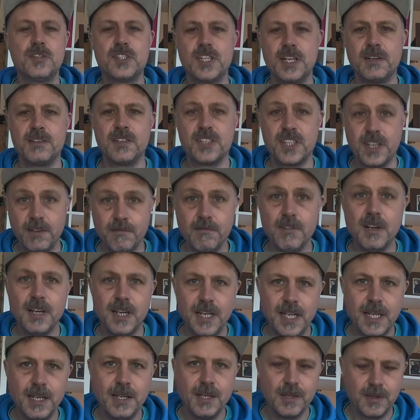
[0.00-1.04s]

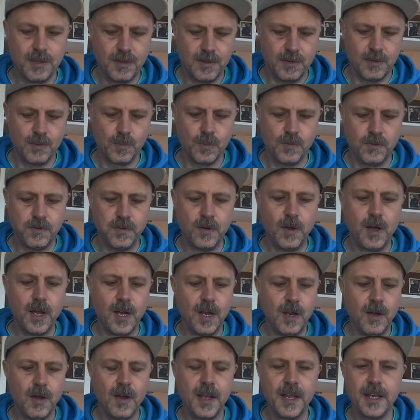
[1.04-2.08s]
Generally, fly
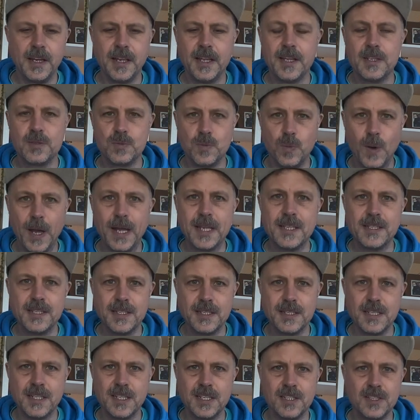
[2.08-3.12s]
line is
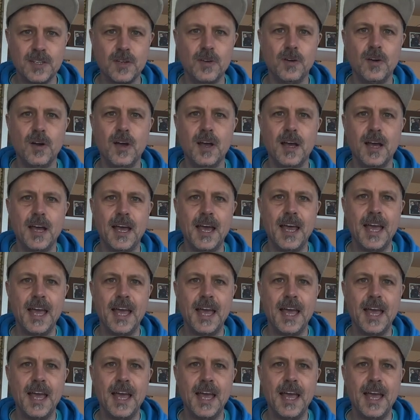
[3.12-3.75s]
weighted and it's got a